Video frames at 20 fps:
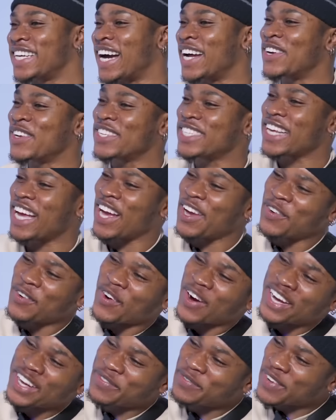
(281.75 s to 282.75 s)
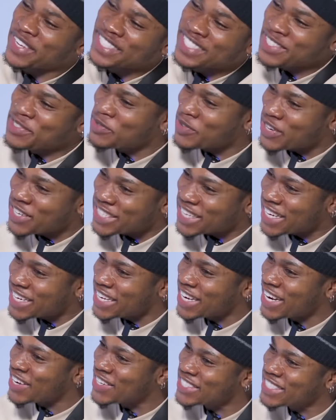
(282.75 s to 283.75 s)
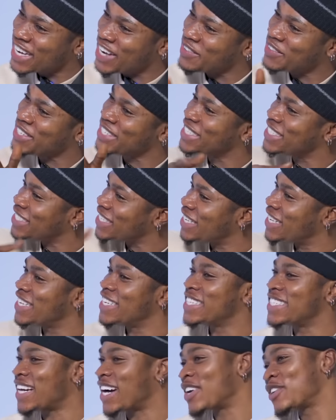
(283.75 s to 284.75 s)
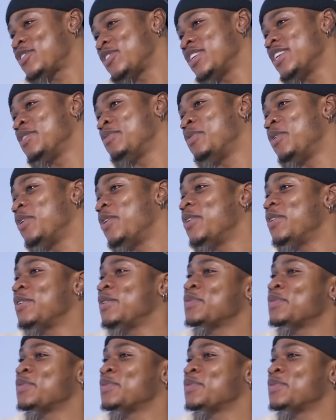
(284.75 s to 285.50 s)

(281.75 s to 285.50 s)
I don't say I want a person for inside the house, say I be this age, actually, but